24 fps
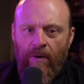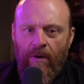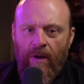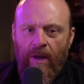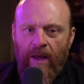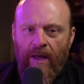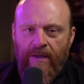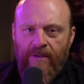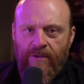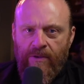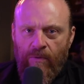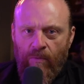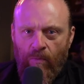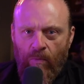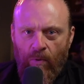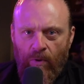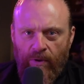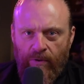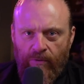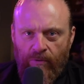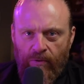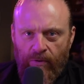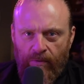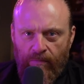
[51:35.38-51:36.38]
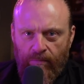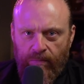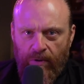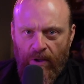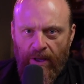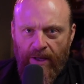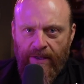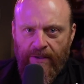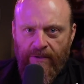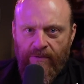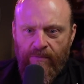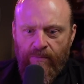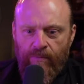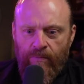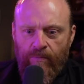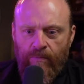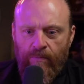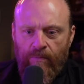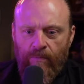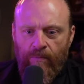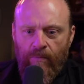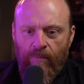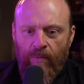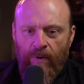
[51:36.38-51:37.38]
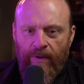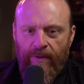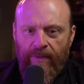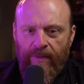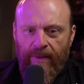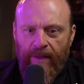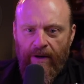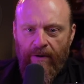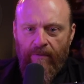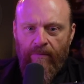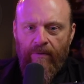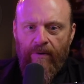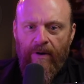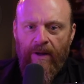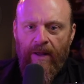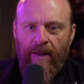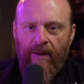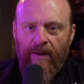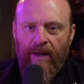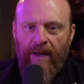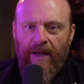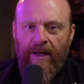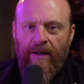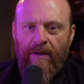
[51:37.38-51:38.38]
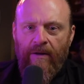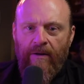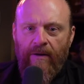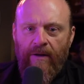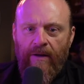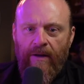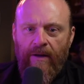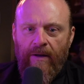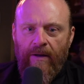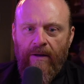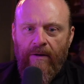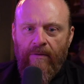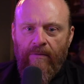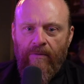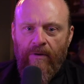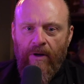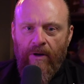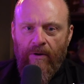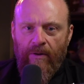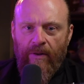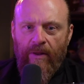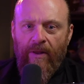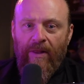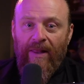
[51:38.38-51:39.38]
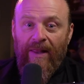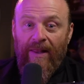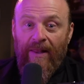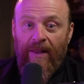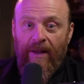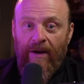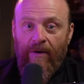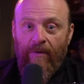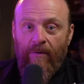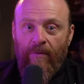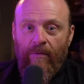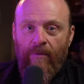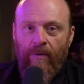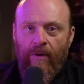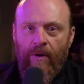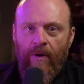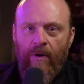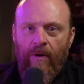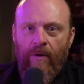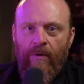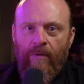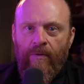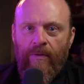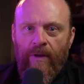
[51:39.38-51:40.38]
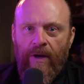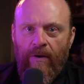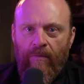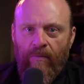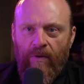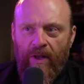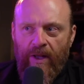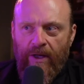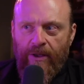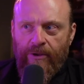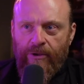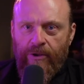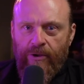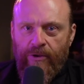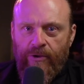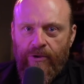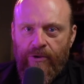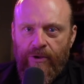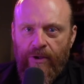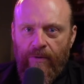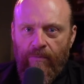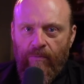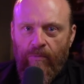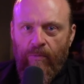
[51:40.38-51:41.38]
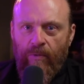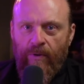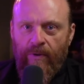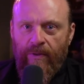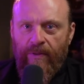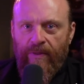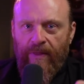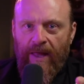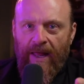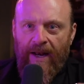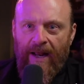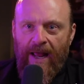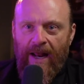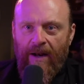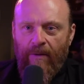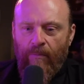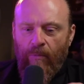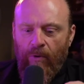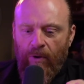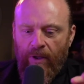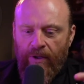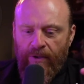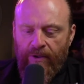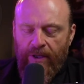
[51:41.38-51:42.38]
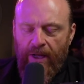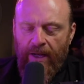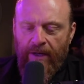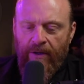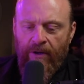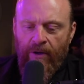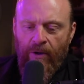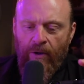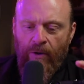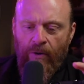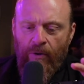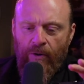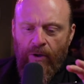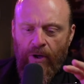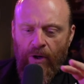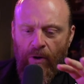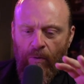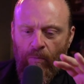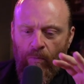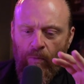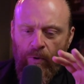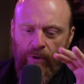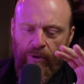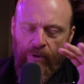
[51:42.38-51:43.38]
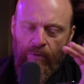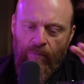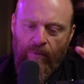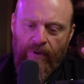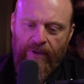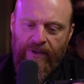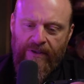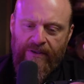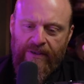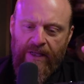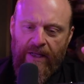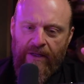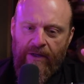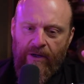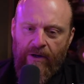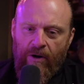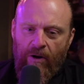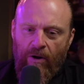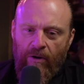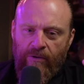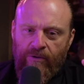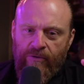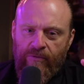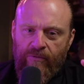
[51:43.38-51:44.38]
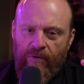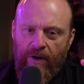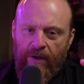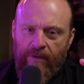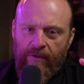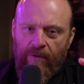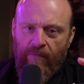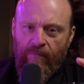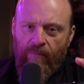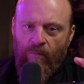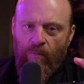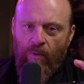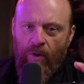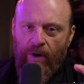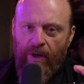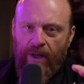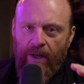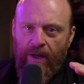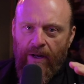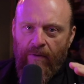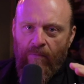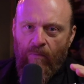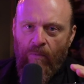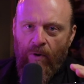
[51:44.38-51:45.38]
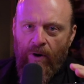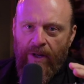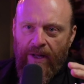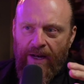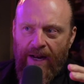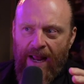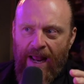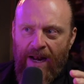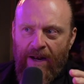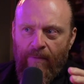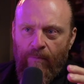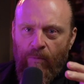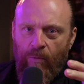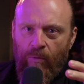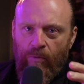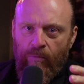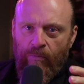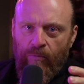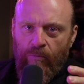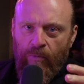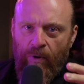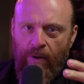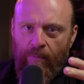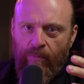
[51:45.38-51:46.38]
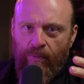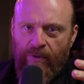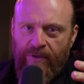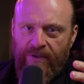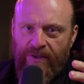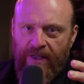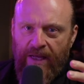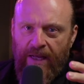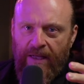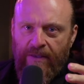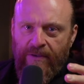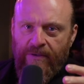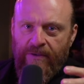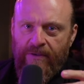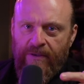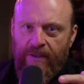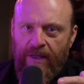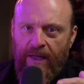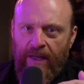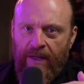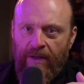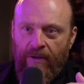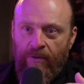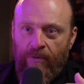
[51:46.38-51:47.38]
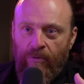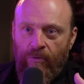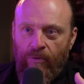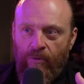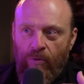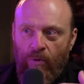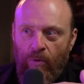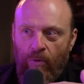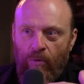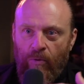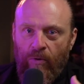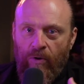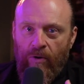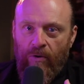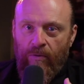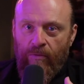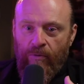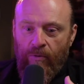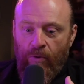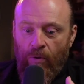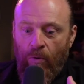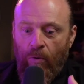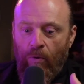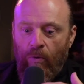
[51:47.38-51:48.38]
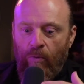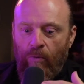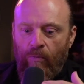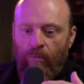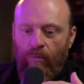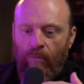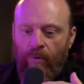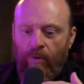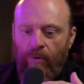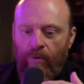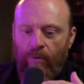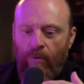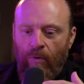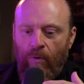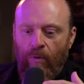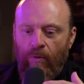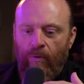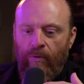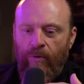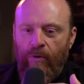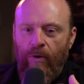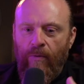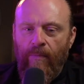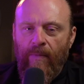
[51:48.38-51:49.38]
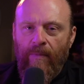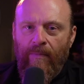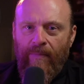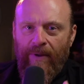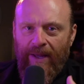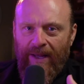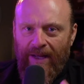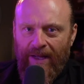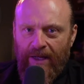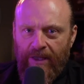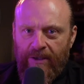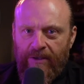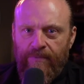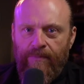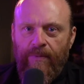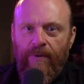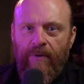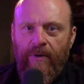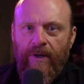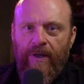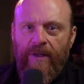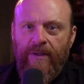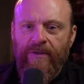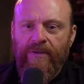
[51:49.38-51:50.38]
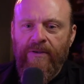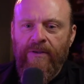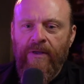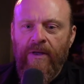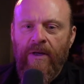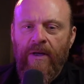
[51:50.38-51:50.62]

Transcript: as to what took place with their, uh, in, you know, their their relationship with that animal. And then, you know, when you understand the construct of what a, what an animal represents in your your your human being experience,